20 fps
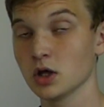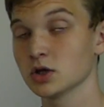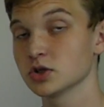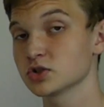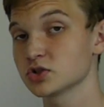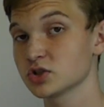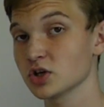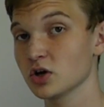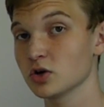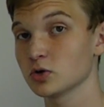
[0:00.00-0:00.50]

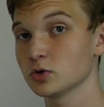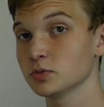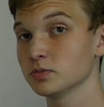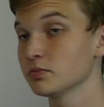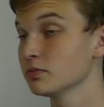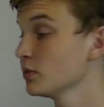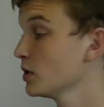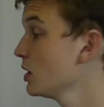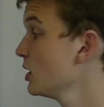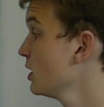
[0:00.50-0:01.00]
So,
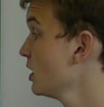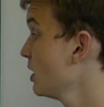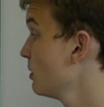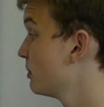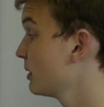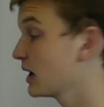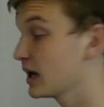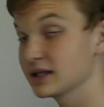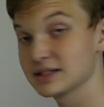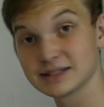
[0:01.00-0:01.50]

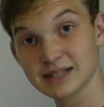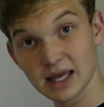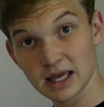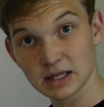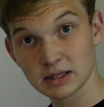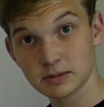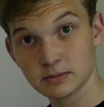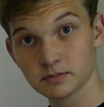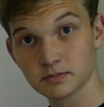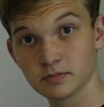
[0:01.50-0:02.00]
but I
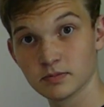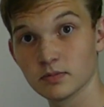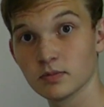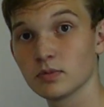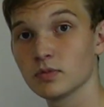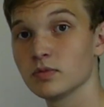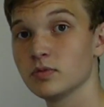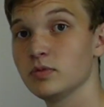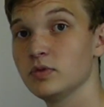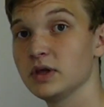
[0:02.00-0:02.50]
said,
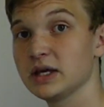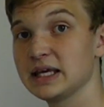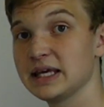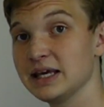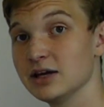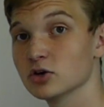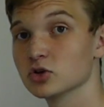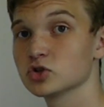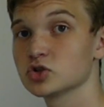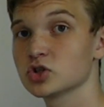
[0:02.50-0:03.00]
the
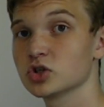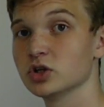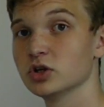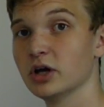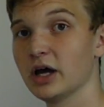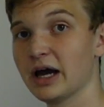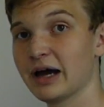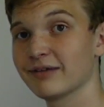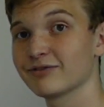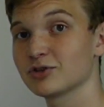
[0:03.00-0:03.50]
gears
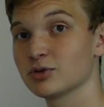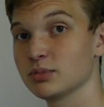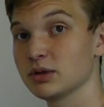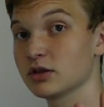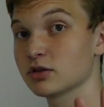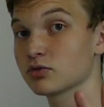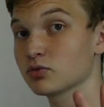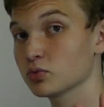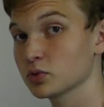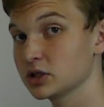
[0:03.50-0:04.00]
have to be
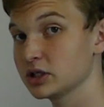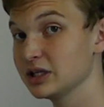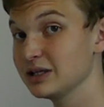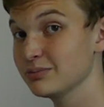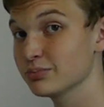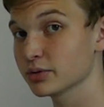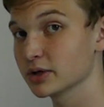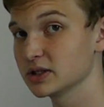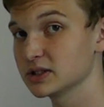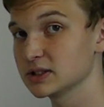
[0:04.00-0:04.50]

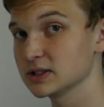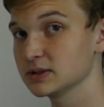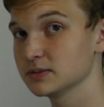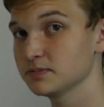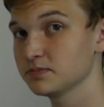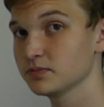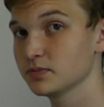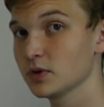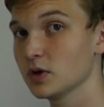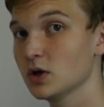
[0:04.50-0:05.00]
3D printed.
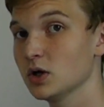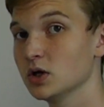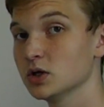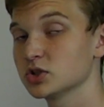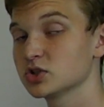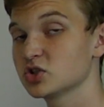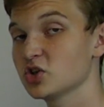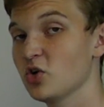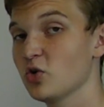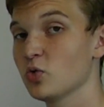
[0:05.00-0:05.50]

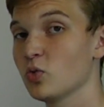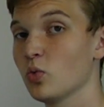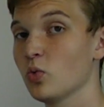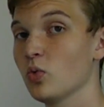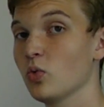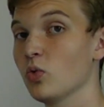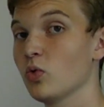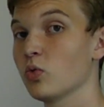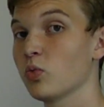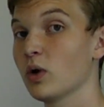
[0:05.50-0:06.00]
So,
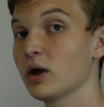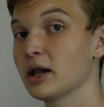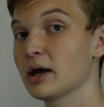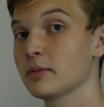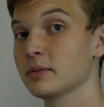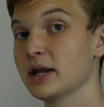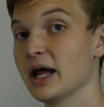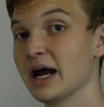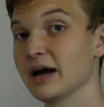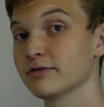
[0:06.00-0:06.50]
what I
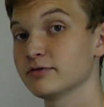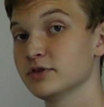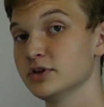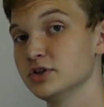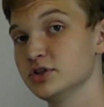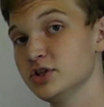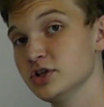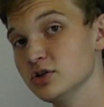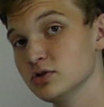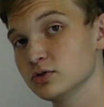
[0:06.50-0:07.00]
would have to
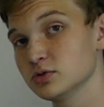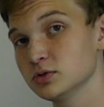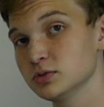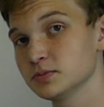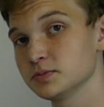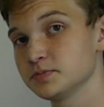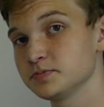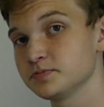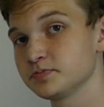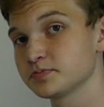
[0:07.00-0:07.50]
do
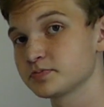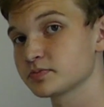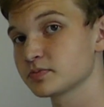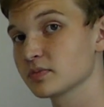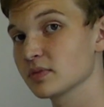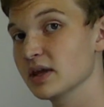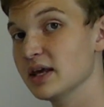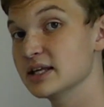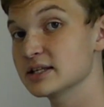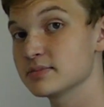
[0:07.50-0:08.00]

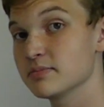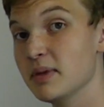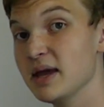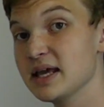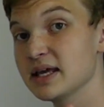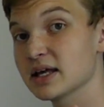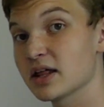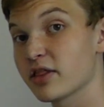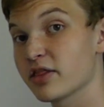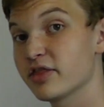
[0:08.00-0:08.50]
is
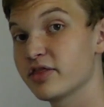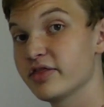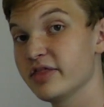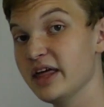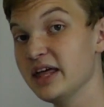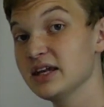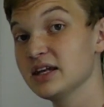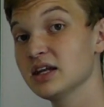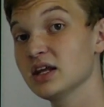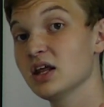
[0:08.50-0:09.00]
make a
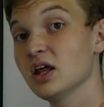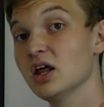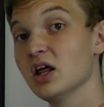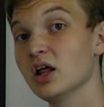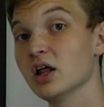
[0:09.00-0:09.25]
thin